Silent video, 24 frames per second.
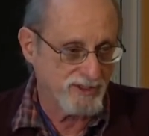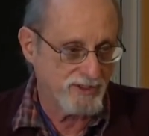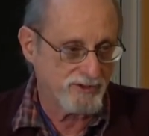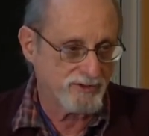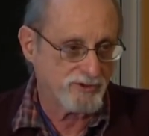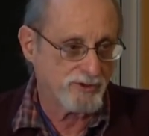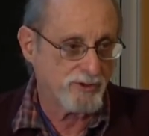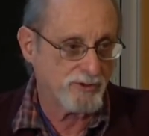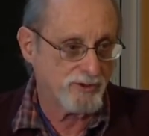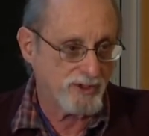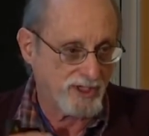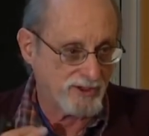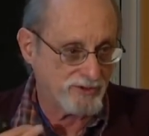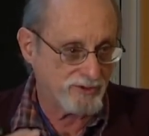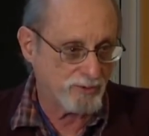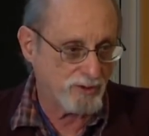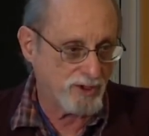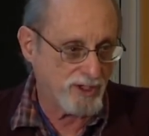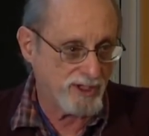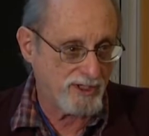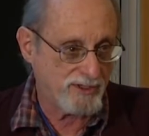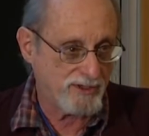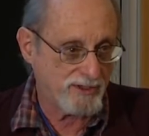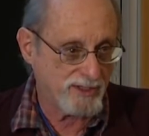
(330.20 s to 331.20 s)
So that's
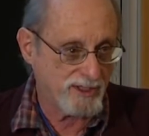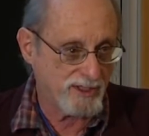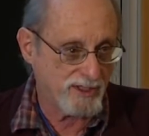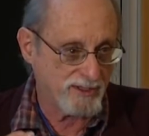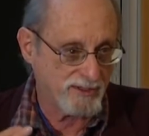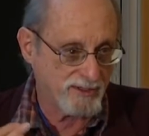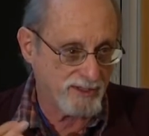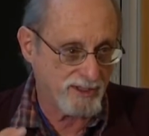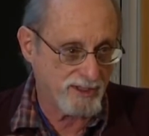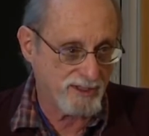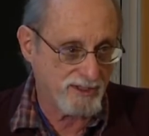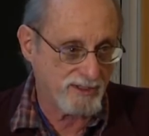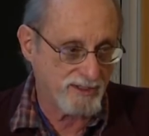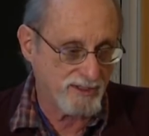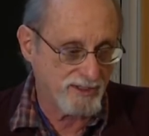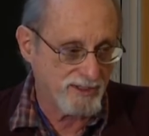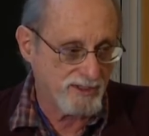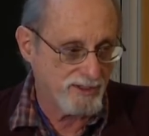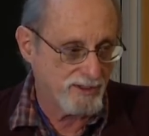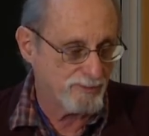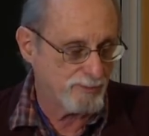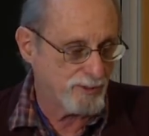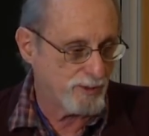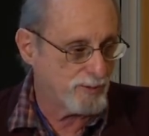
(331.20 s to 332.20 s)
why they
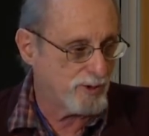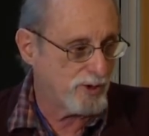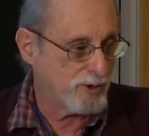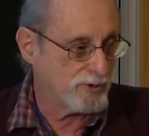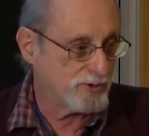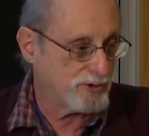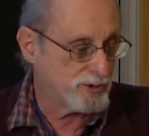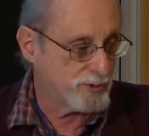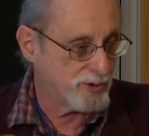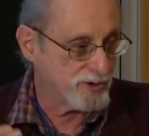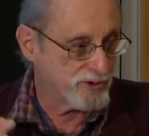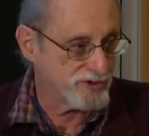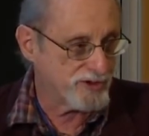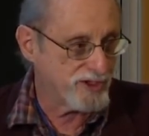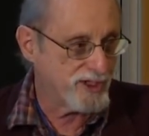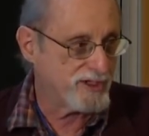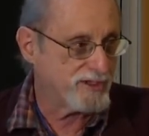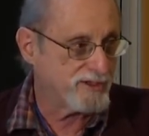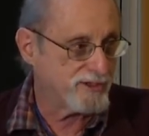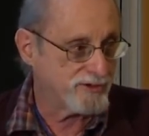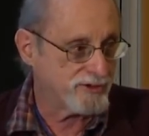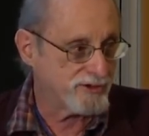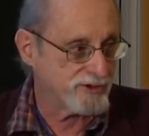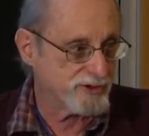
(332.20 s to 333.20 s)
proposed to
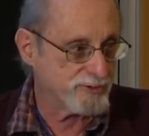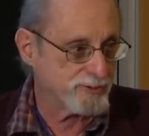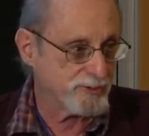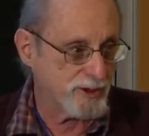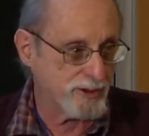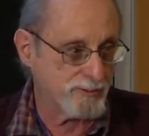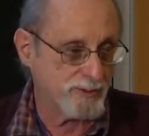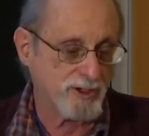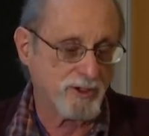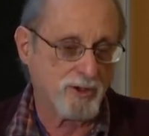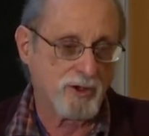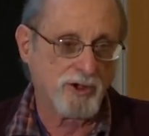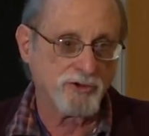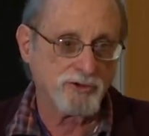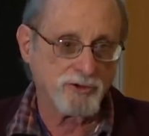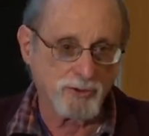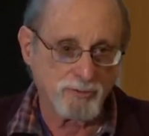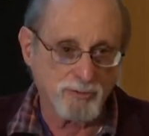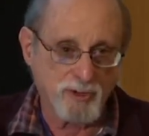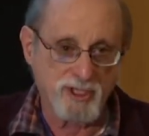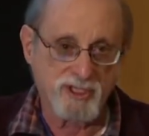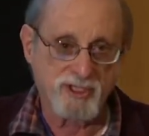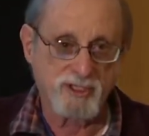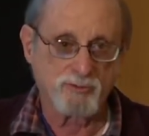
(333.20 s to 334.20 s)
extend this experiment, also
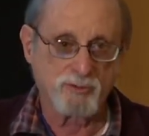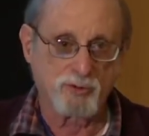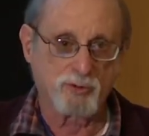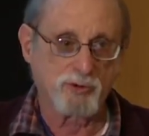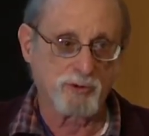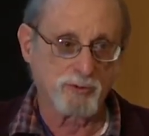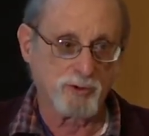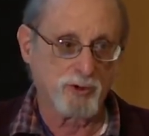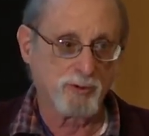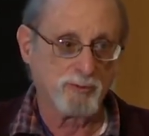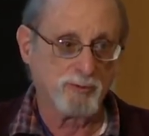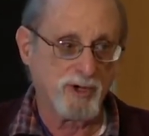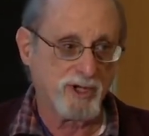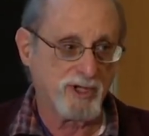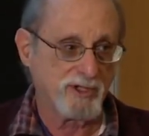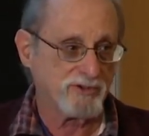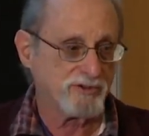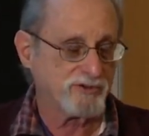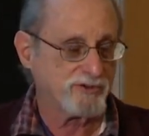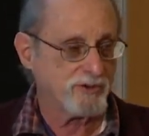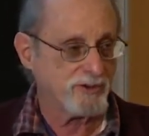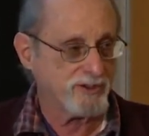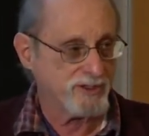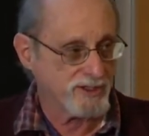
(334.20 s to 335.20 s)
make it more
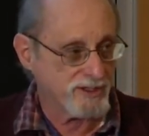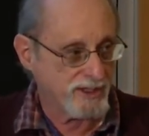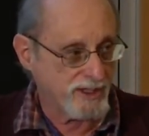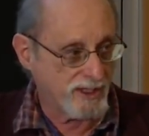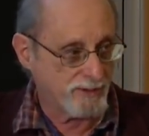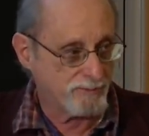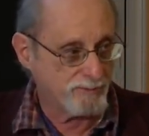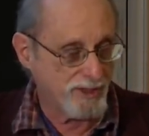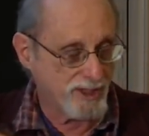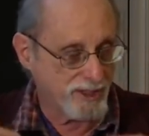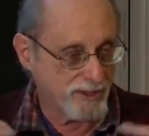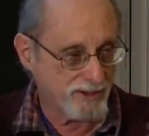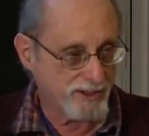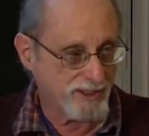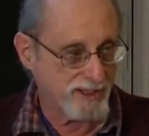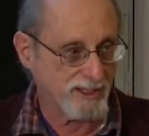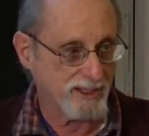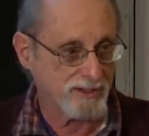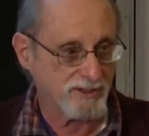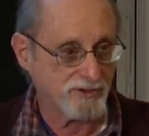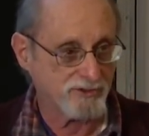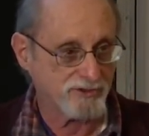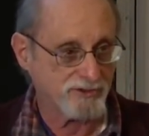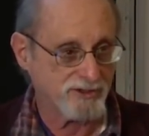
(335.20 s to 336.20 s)
robust so that it had better
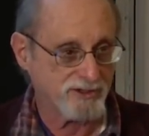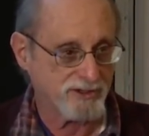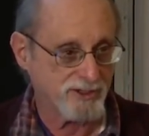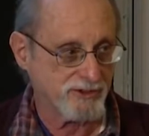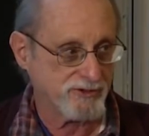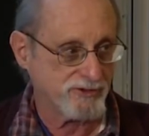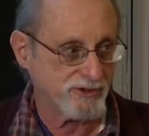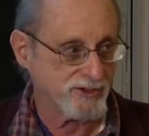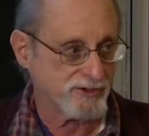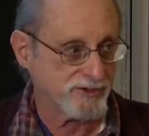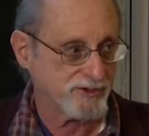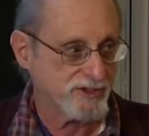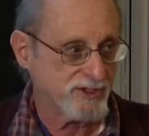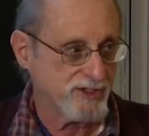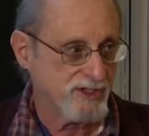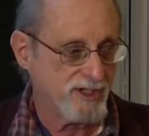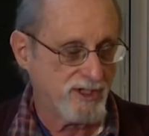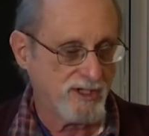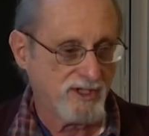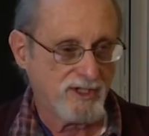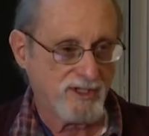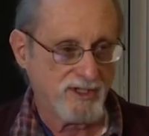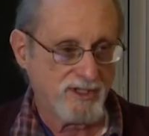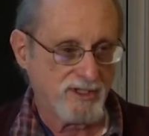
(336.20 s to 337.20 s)
counting statistics,
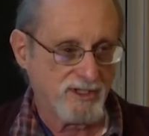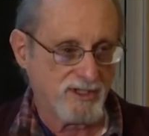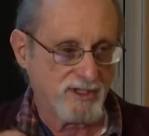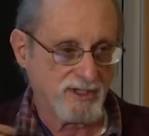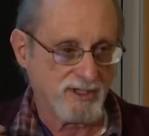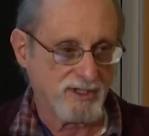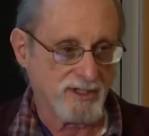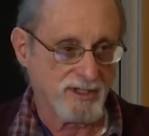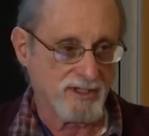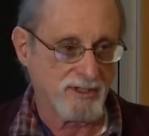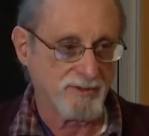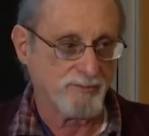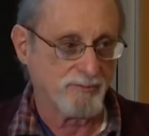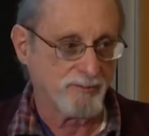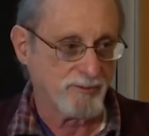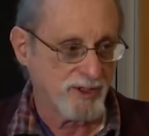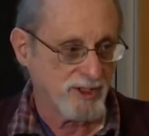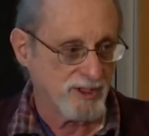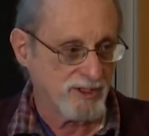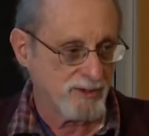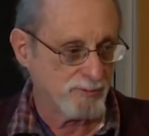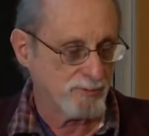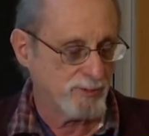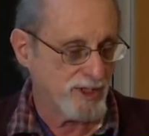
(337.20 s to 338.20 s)

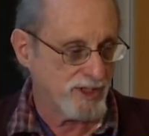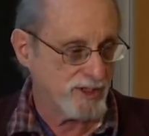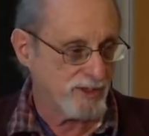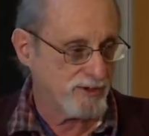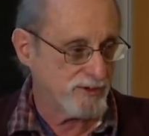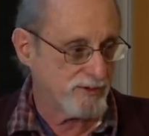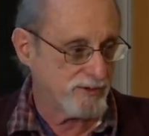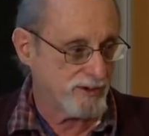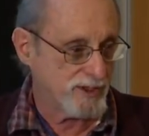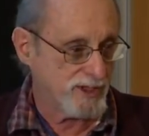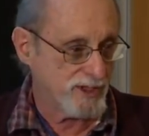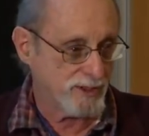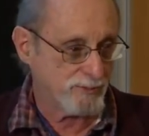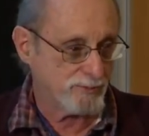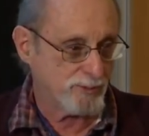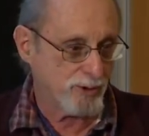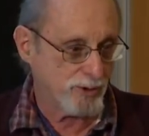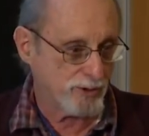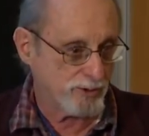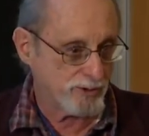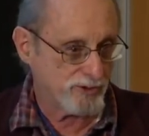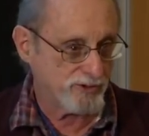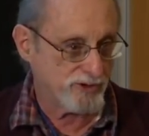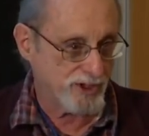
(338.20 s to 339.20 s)
better
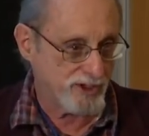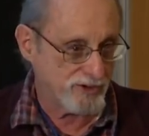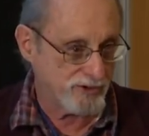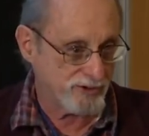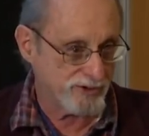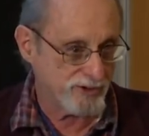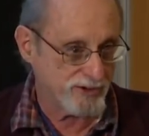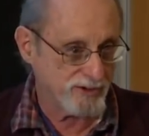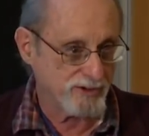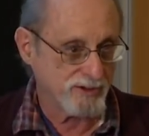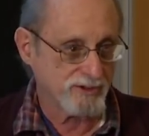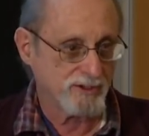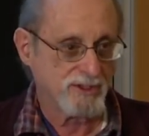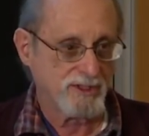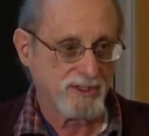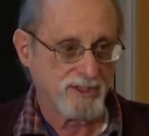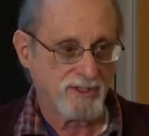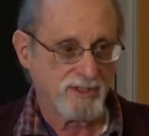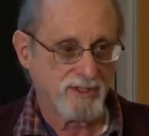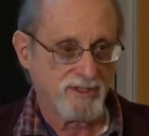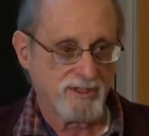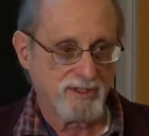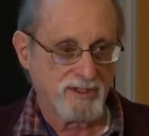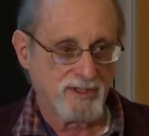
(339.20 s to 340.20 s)
polarization
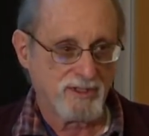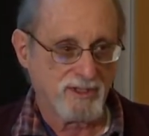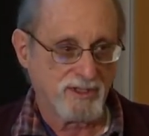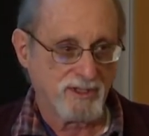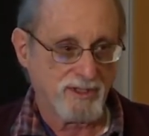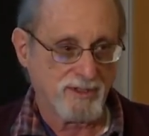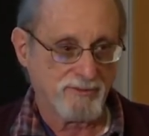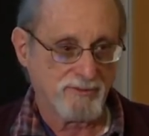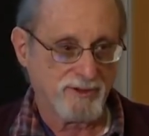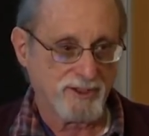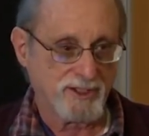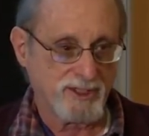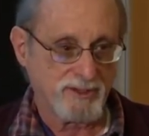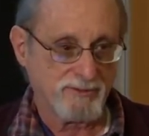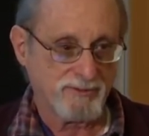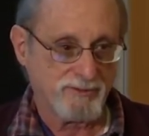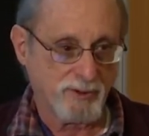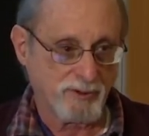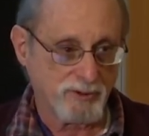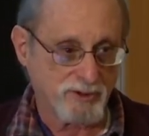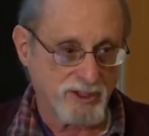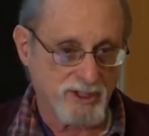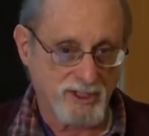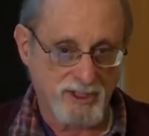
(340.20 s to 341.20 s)
of the
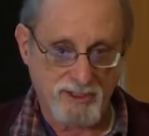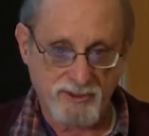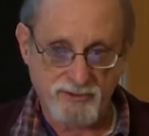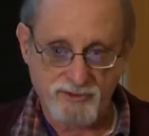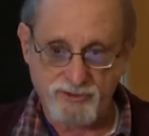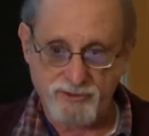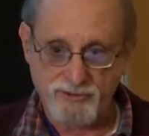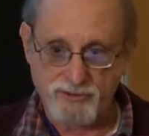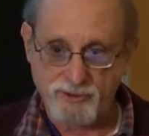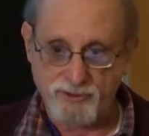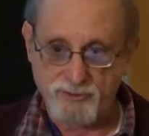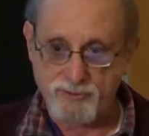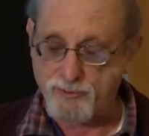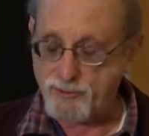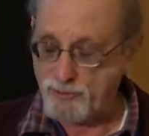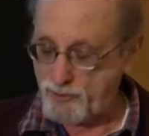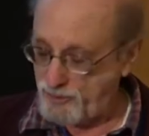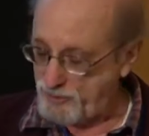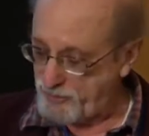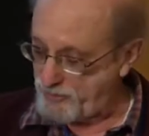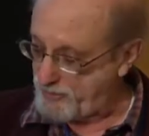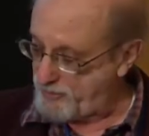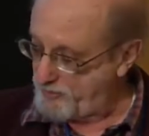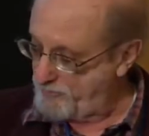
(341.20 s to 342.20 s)
photons and so
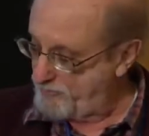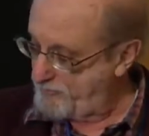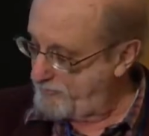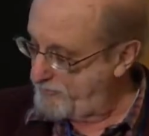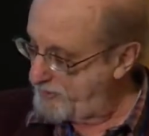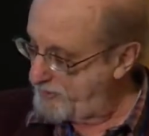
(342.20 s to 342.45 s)
forth.